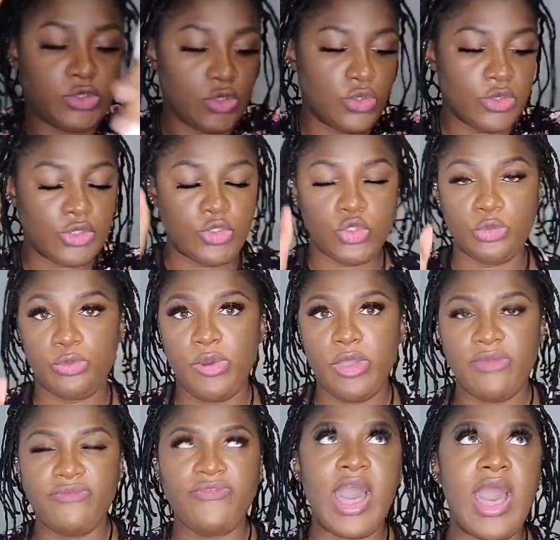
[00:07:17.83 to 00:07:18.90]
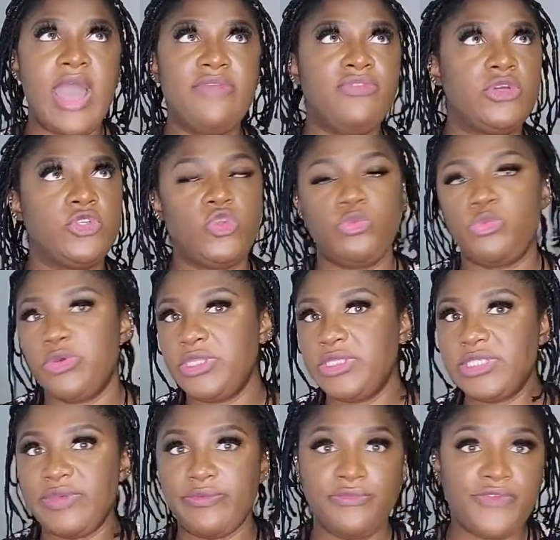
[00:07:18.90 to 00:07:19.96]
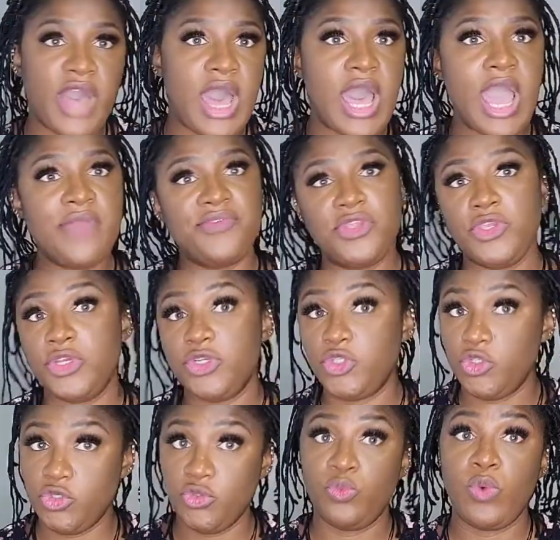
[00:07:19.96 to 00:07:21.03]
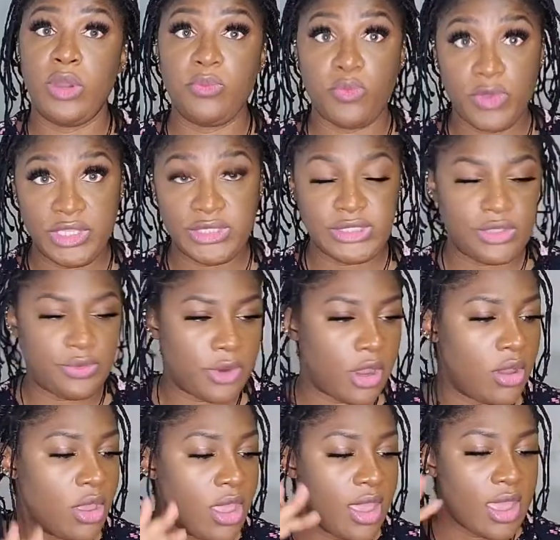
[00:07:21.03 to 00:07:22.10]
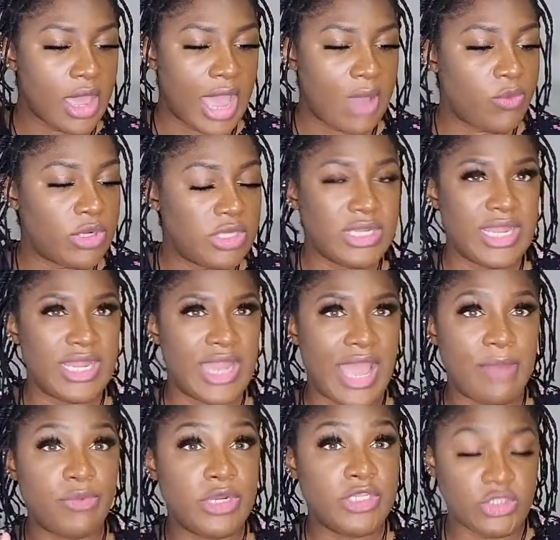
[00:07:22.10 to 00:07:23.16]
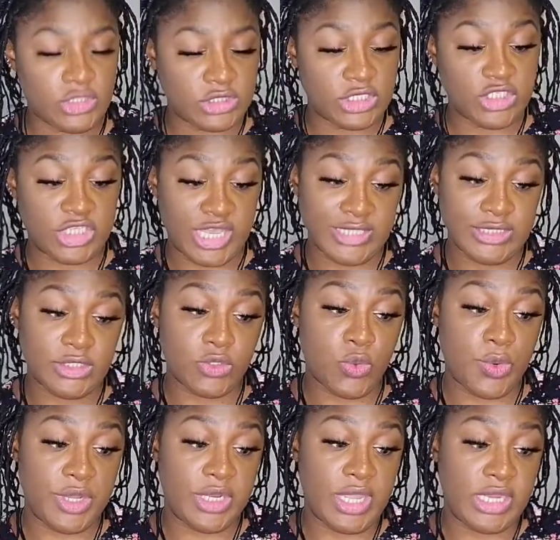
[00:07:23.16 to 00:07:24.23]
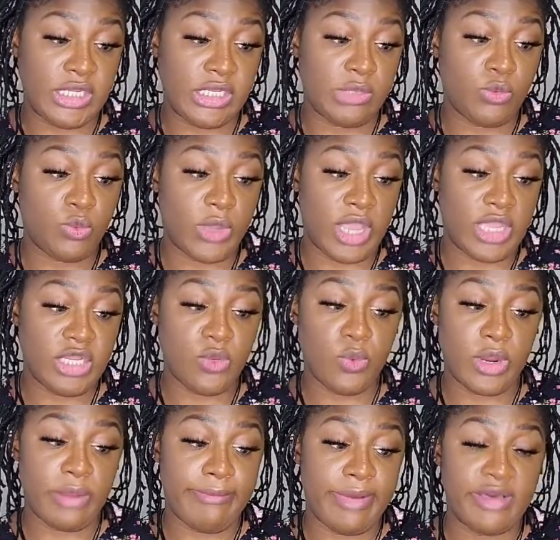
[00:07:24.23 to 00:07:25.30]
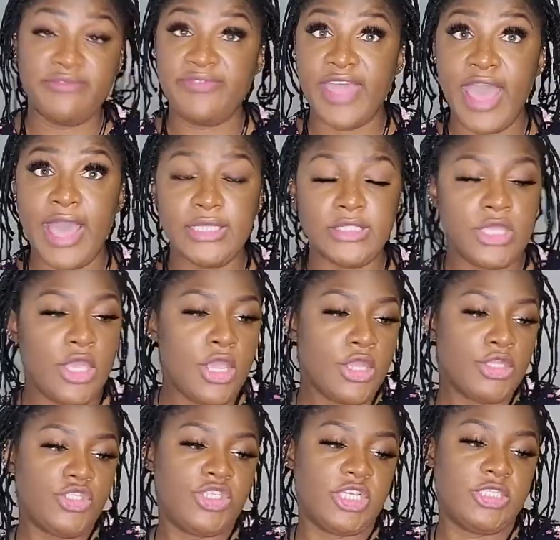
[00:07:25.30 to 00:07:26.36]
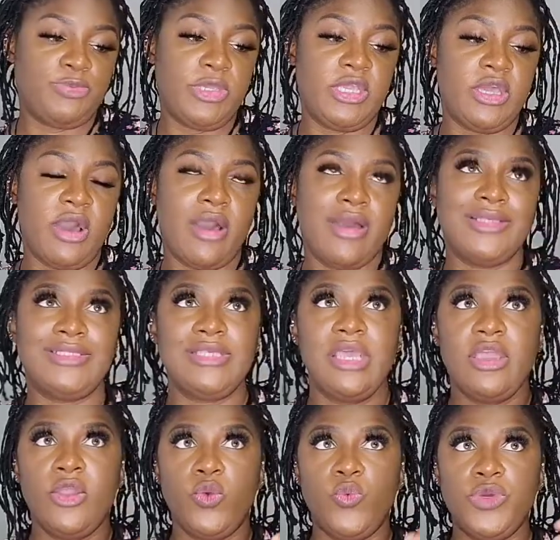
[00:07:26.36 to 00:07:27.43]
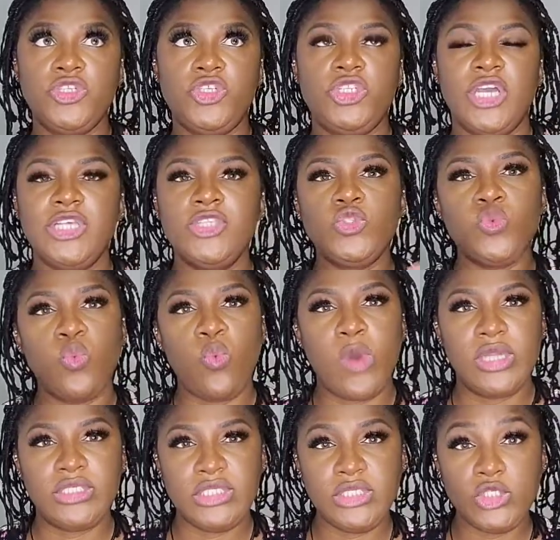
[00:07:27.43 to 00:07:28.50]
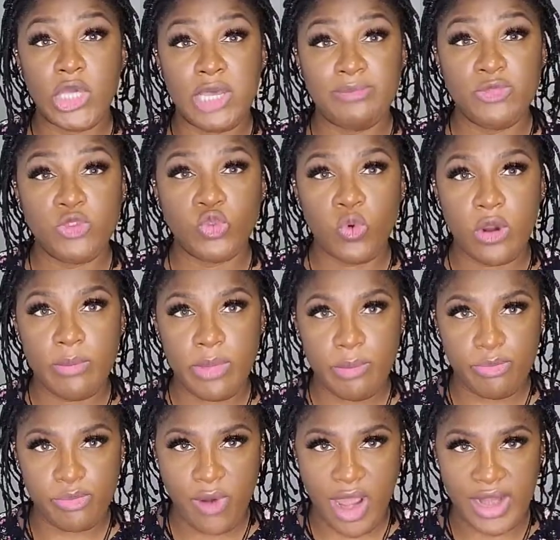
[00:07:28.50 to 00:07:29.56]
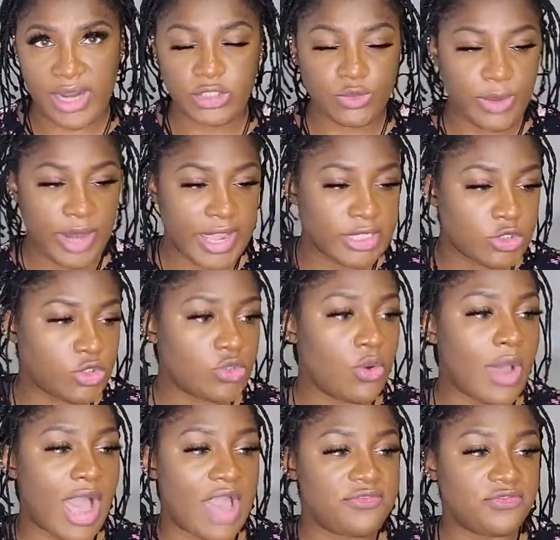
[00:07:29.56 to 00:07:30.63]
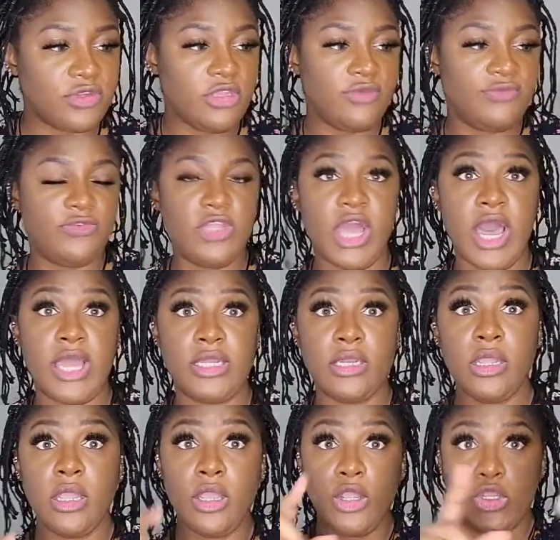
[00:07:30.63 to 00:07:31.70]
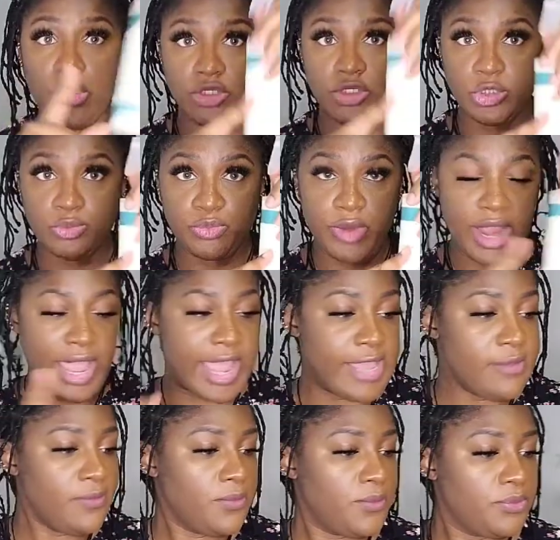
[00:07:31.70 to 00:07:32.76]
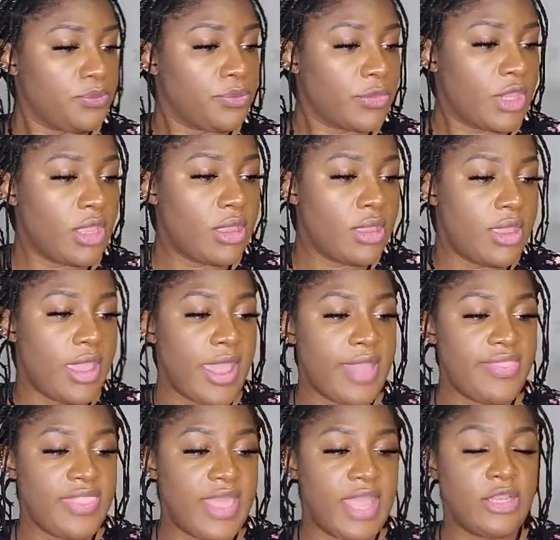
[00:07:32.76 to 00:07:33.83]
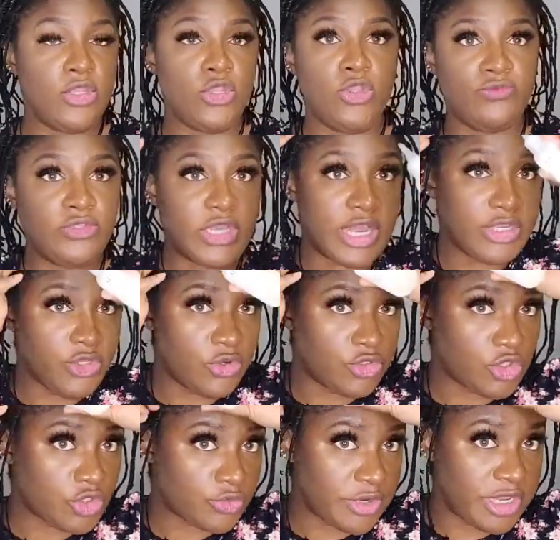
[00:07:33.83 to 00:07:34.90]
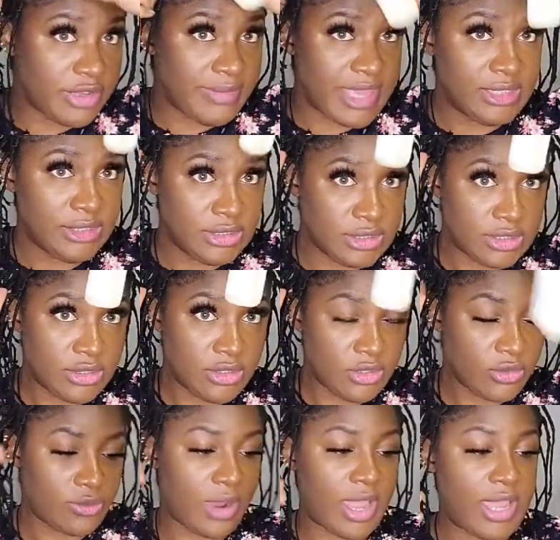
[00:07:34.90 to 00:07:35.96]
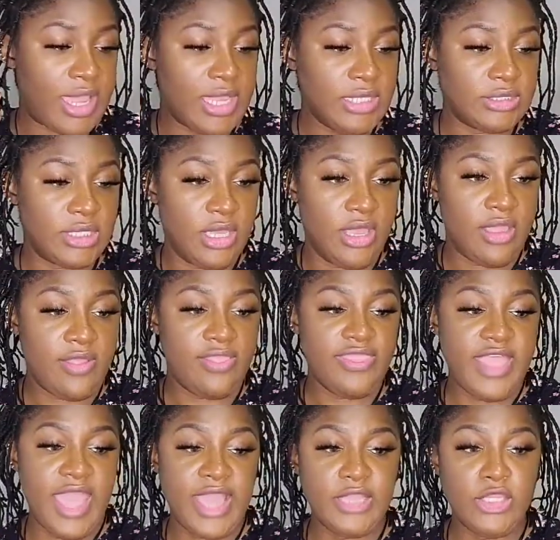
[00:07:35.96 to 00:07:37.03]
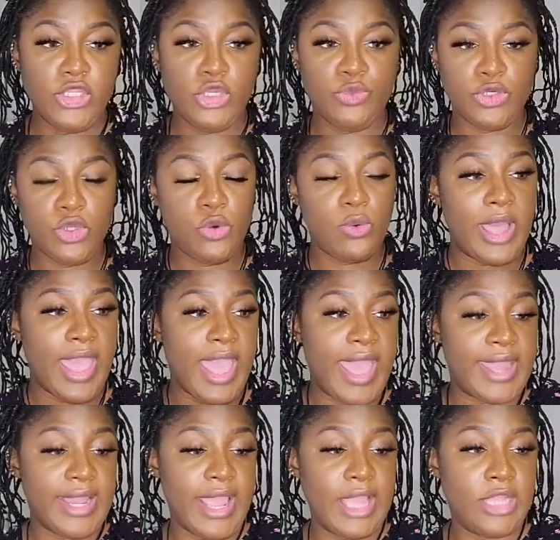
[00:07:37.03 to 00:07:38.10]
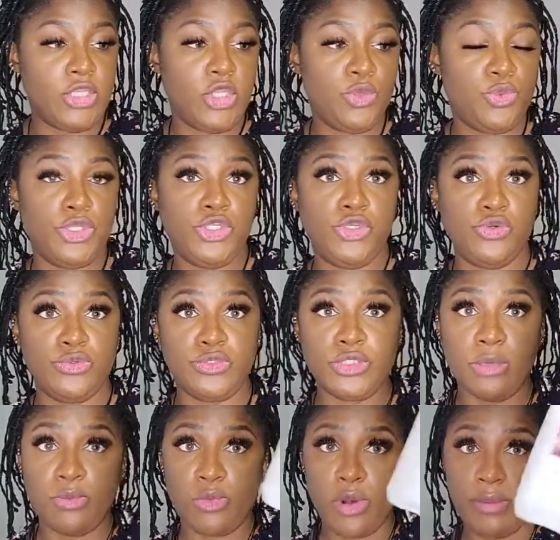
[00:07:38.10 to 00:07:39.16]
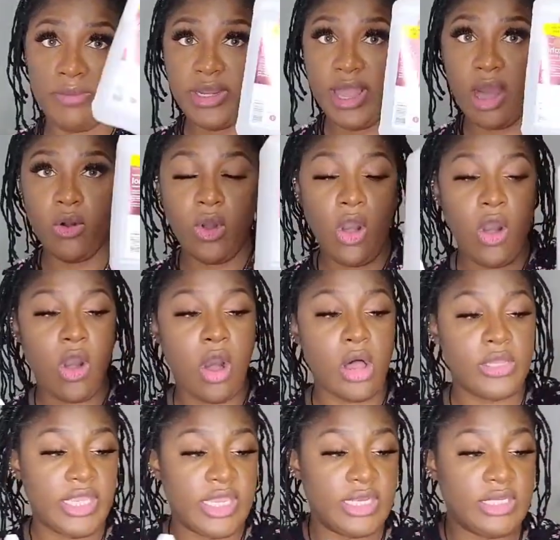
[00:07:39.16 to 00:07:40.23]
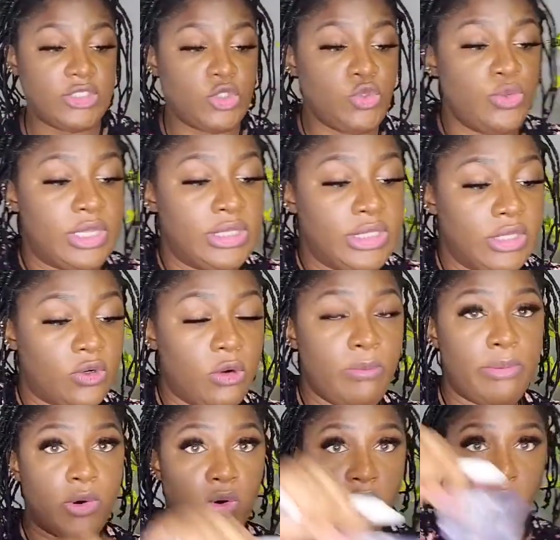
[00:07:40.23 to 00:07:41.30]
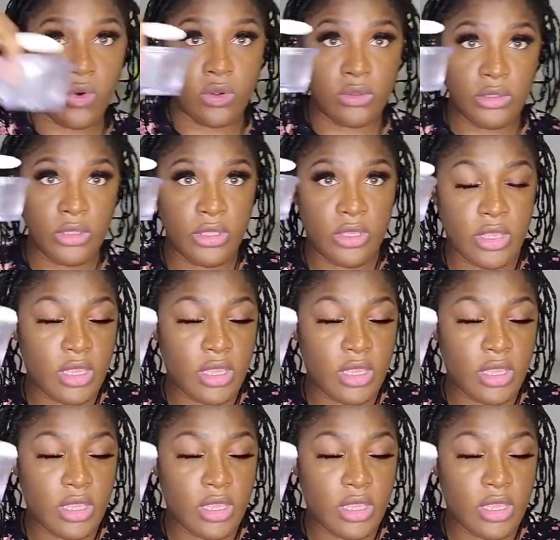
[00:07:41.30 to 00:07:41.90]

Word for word: So you could do 0.5, you could do 0.75, and you could do 1.0. I wouldn't I wouldn't suggest going any anywhere above that just because we're just wanting to absorb product, right? So after you've done your spray and then you've done your treatment, right? Then you would go ahead and you would use some rubbing alcohol into a little bowl.